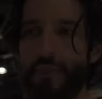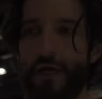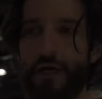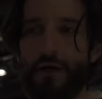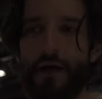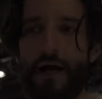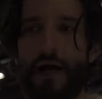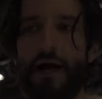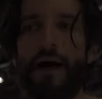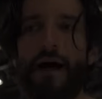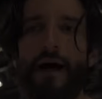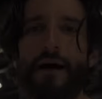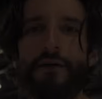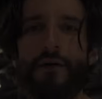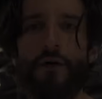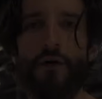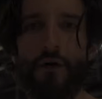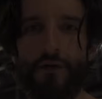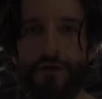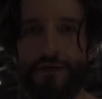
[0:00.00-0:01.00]
But I
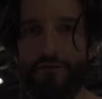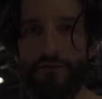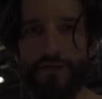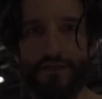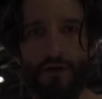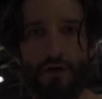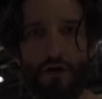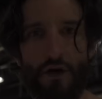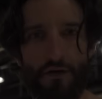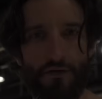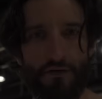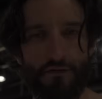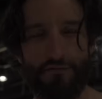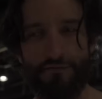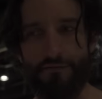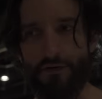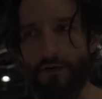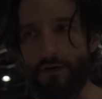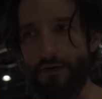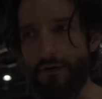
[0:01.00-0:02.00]
know there is a lot
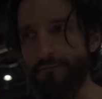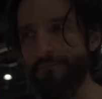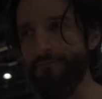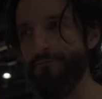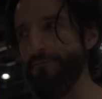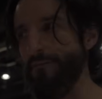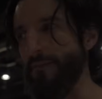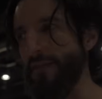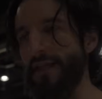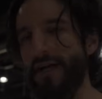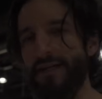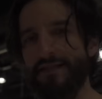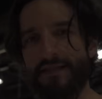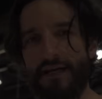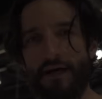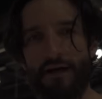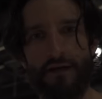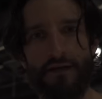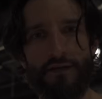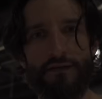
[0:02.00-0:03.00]
of
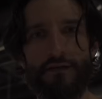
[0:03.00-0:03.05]
data